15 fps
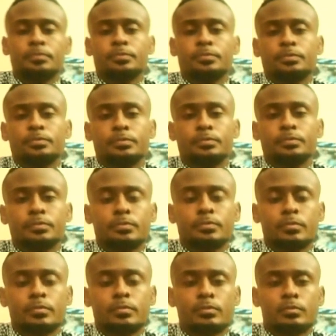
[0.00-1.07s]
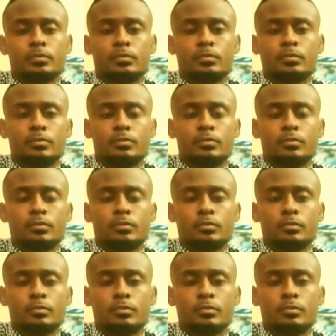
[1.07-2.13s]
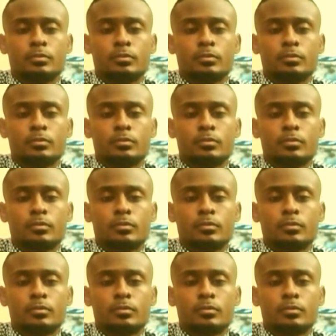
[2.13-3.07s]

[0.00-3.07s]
The person shown says nothing.